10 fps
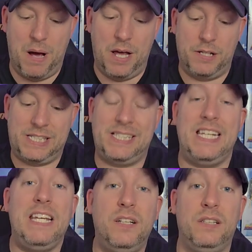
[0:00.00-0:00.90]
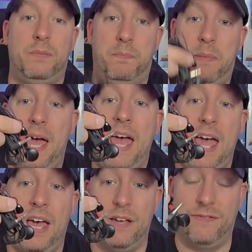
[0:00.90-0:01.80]
a sealed
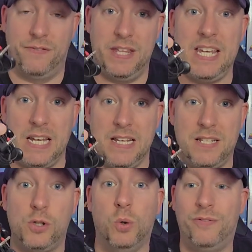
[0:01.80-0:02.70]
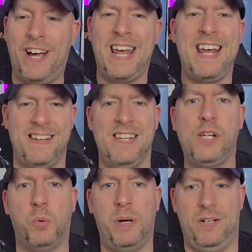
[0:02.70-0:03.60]
pair of these go for
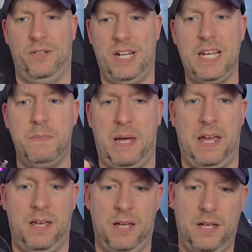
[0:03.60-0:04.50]
80 quid on eBay